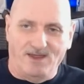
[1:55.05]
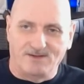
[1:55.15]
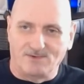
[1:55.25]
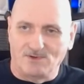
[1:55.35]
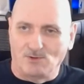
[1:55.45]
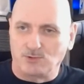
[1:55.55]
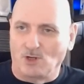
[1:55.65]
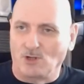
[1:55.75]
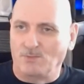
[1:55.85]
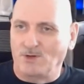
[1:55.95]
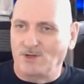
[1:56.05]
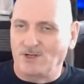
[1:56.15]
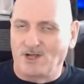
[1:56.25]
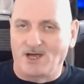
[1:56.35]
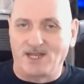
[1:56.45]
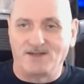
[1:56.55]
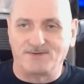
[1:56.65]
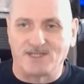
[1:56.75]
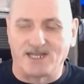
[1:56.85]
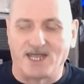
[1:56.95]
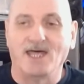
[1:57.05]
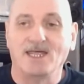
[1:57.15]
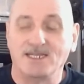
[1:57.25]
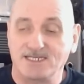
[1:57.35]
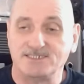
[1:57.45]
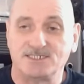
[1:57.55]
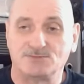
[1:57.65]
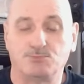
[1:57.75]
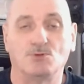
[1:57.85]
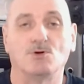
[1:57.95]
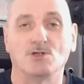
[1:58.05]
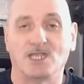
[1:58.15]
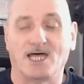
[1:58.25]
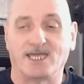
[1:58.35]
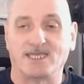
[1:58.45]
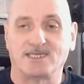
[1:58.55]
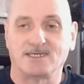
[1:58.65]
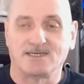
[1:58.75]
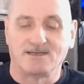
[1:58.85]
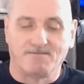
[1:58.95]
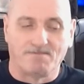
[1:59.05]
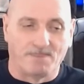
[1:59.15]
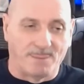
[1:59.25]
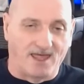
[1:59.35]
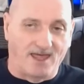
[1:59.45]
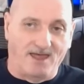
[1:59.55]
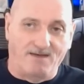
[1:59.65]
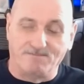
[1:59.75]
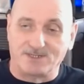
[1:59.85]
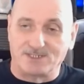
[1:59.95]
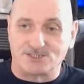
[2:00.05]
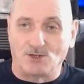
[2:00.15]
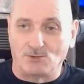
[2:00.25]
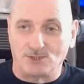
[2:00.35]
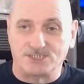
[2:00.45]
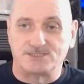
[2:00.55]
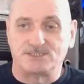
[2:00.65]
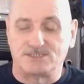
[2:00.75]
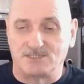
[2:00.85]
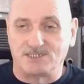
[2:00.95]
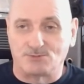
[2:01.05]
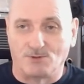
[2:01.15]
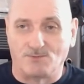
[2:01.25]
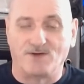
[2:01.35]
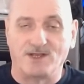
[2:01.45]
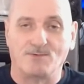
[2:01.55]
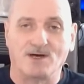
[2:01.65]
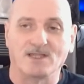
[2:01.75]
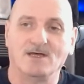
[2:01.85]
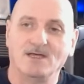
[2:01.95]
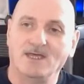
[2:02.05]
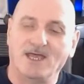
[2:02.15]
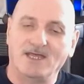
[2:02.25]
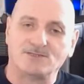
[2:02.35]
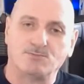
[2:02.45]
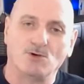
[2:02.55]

Old Oil Burner or anything like that. This is more like, because I know this one very well, it's more